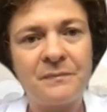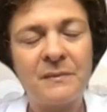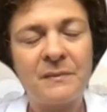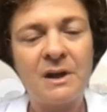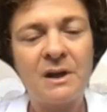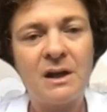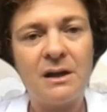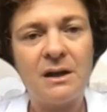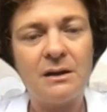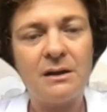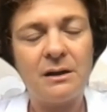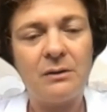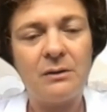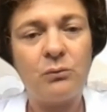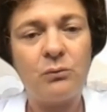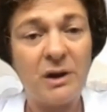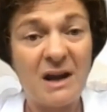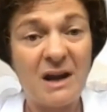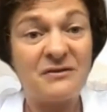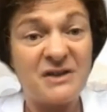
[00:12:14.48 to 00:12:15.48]

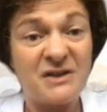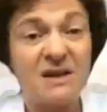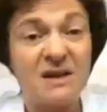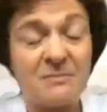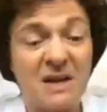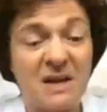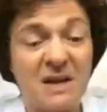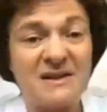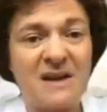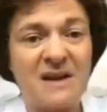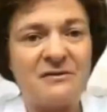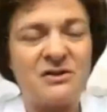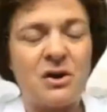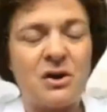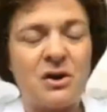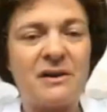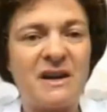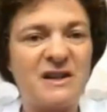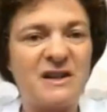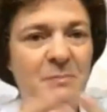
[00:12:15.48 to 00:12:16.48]
what I've seen myself,
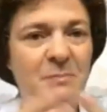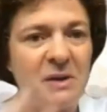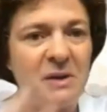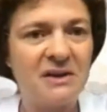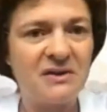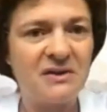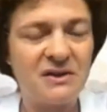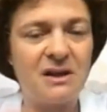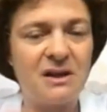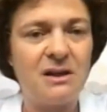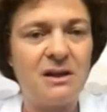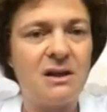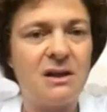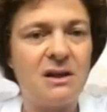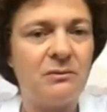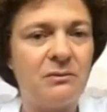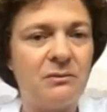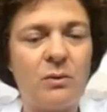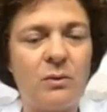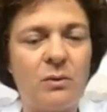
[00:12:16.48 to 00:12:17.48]
experiencing
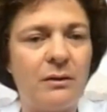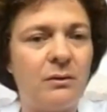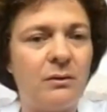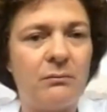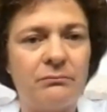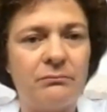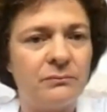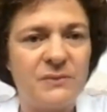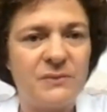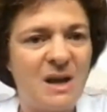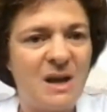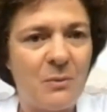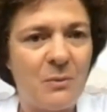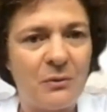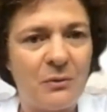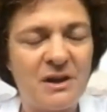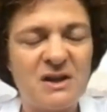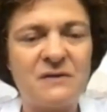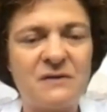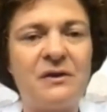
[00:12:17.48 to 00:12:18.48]
in some of
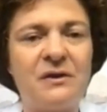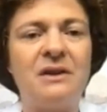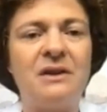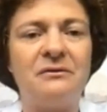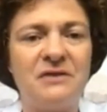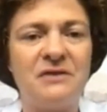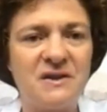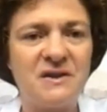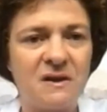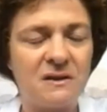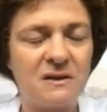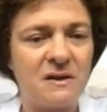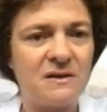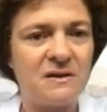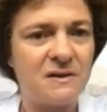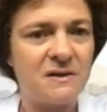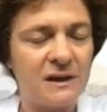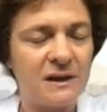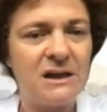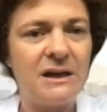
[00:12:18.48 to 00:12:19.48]
these field visits,
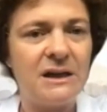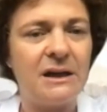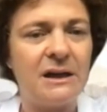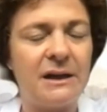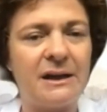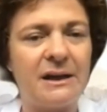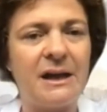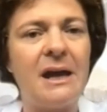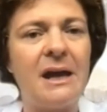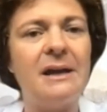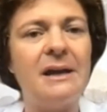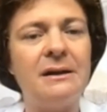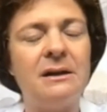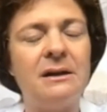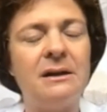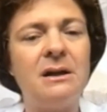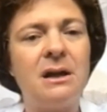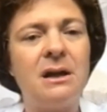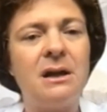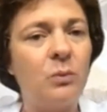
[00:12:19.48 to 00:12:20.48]
it's really, again,
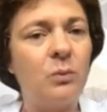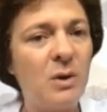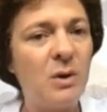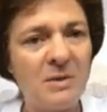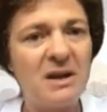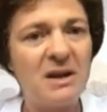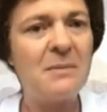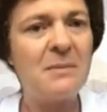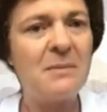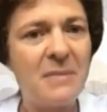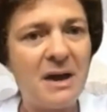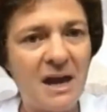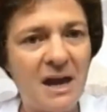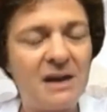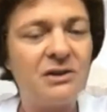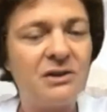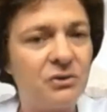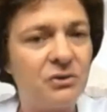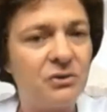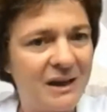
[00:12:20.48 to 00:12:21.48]
women and
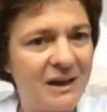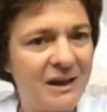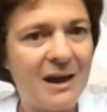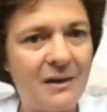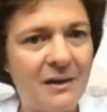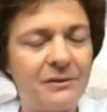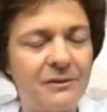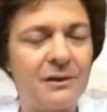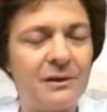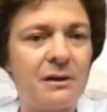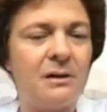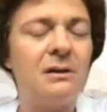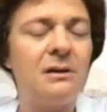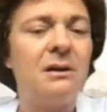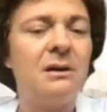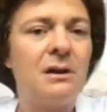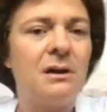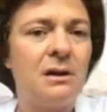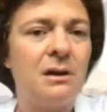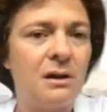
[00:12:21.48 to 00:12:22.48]
men together
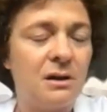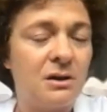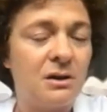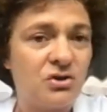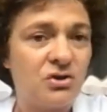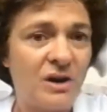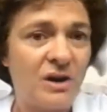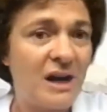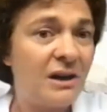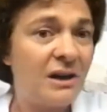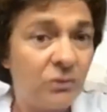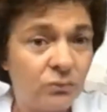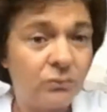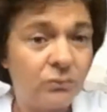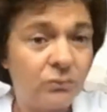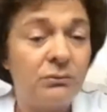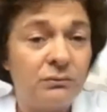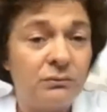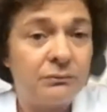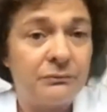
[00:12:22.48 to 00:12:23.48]
trying
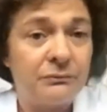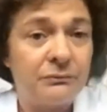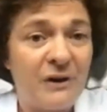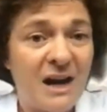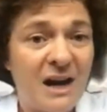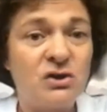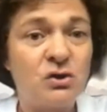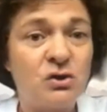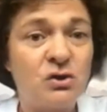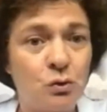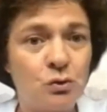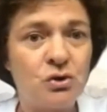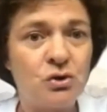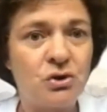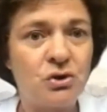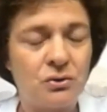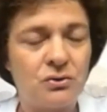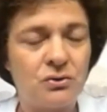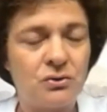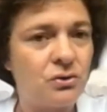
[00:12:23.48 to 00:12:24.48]
to find
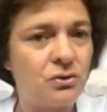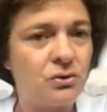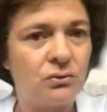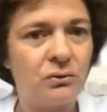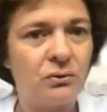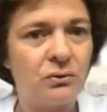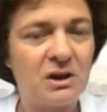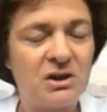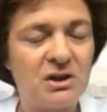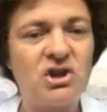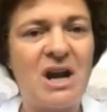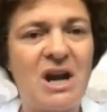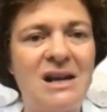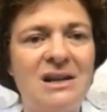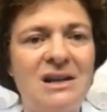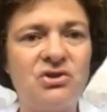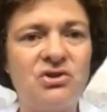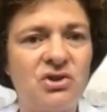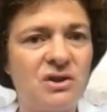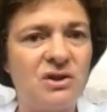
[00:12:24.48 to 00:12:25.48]
solutions to their
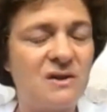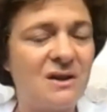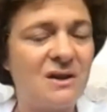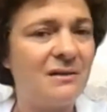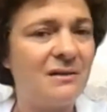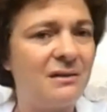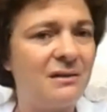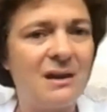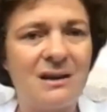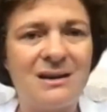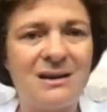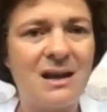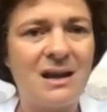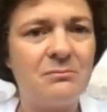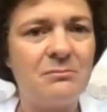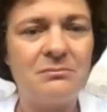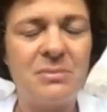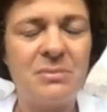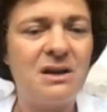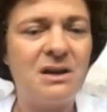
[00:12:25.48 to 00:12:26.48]
challenges. And they
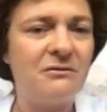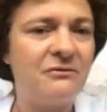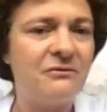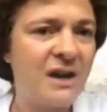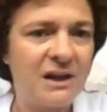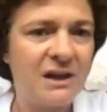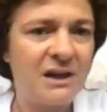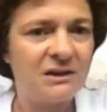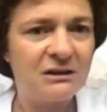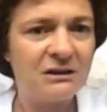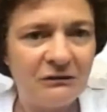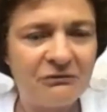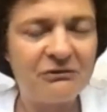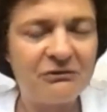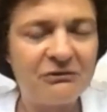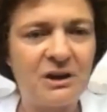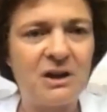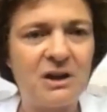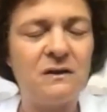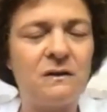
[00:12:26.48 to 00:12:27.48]
can be very
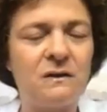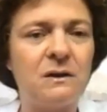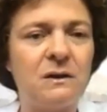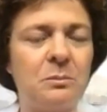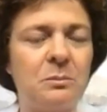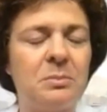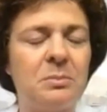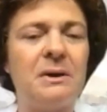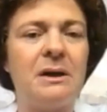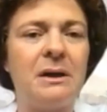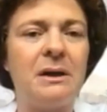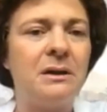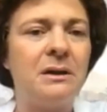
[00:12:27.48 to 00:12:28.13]
different, but,